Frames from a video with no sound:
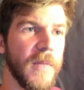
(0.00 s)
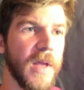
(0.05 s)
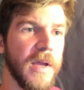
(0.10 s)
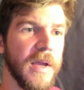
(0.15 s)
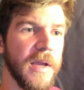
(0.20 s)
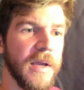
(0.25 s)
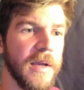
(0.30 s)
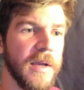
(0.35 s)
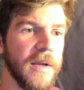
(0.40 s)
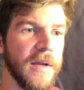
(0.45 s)

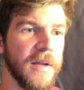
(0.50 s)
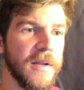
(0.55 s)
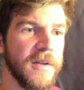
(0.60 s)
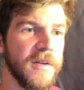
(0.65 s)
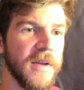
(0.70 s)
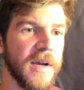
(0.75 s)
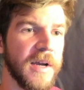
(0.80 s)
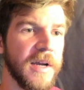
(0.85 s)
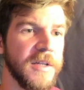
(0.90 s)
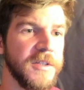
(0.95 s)

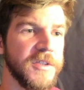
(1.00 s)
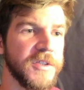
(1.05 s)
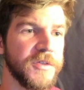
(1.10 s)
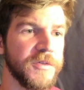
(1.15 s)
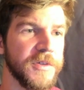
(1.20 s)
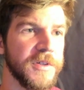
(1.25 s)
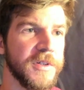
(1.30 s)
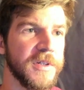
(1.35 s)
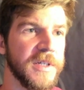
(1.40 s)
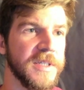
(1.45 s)
and I just
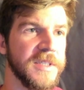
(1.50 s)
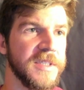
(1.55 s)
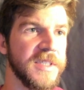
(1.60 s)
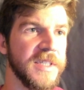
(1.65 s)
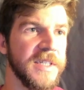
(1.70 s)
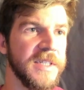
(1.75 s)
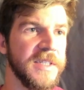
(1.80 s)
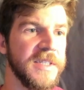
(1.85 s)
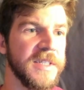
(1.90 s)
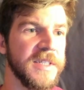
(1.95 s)
realized
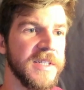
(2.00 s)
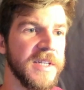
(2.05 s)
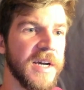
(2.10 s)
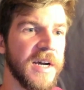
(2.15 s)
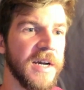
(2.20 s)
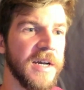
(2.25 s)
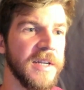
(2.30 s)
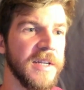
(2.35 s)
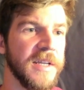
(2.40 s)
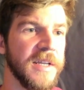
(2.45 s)
it did
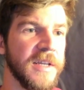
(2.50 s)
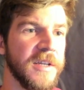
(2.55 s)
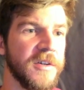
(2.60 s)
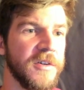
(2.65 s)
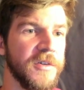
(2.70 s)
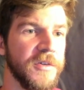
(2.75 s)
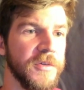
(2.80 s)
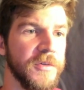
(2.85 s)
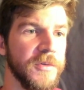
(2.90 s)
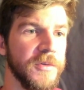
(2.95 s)
not
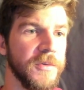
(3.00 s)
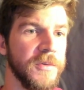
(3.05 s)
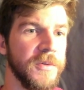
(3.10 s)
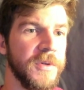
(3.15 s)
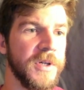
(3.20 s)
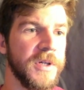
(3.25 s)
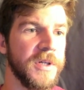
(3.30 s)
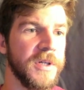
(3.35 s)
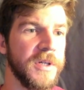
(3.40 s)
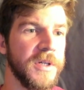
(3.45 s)
include
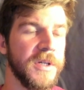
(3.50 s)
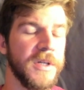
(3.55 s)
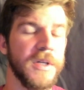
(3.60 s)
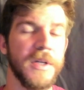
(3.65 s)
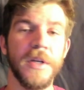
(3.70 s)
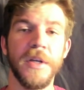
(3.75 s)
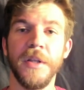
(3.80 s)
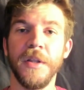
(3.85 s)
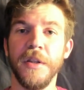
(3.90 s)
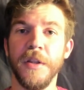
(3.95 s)

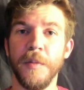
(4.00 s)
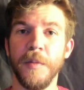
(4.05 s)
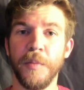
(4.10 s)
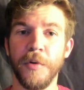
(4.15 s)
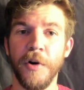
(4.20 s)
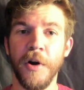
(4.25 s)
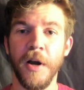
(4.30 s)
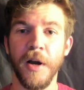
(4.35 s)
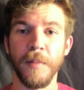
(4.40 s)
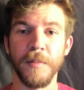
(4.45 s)
the
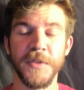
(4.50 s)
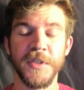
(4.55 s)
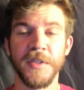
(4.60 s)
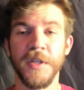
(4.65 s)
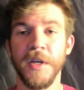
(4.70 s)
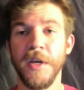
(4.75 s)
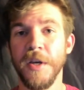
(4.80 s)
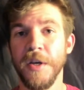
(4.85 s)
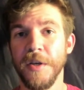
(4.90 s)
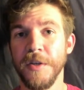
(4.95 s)
prompts.
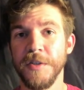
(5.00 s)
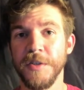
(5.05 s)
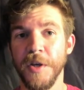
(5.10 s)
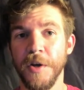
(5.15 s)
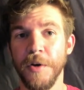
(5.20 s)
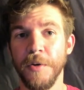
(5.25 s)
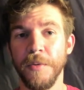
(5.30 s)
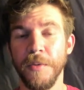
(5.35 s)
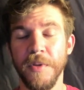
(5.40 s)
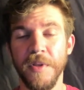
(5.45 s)

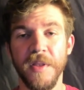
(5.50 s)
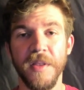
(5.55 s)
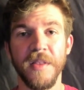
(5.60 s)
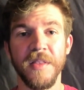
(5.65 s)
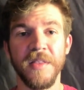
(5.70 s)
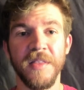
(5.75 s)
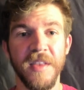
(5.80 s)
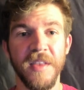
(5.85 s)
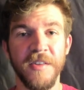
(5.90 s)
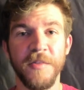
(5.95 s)
So
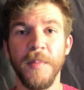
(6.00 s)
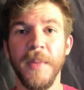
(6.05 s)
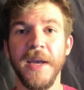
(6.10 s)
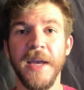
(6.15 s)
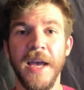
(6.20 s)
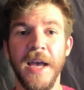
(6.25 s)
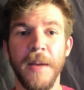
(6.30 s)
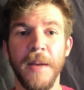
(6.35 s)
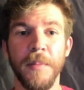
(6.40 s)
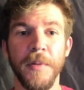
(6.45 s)
this may
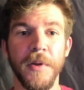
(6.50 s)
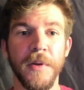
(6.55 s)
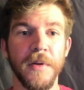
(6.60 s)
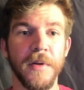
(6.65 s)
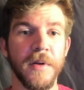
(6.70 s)
happen.